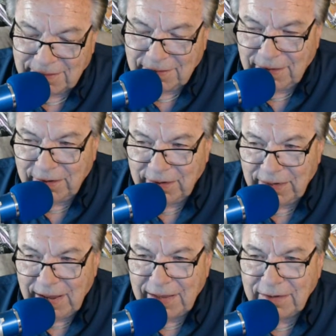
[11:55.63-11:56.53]
And Larry
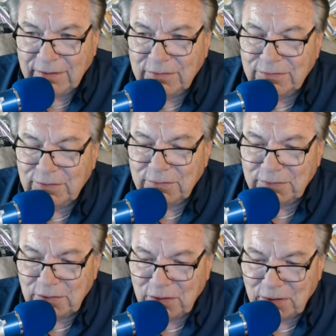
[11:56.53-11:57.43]
Ladd, who is
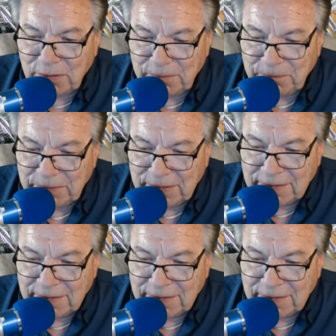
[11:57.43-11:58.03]
over in Laurel,